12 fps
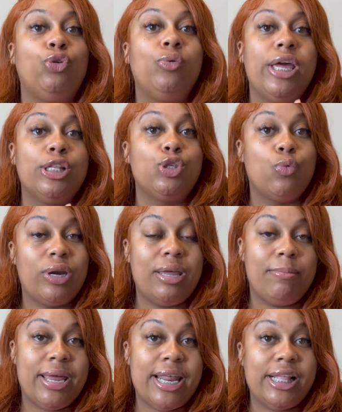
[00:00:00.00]
You get 20
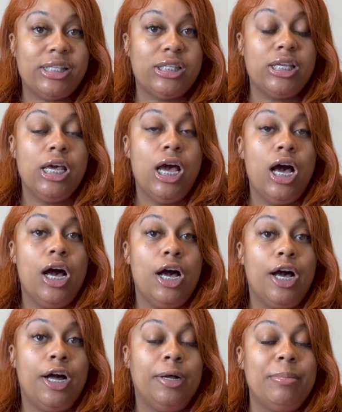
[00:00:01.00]
minutes
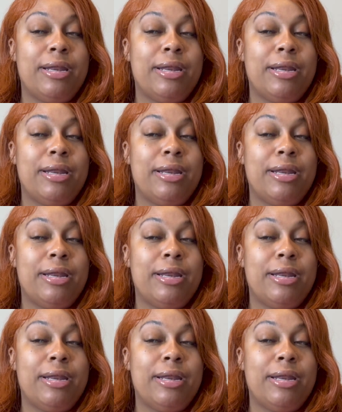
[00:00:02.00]
um,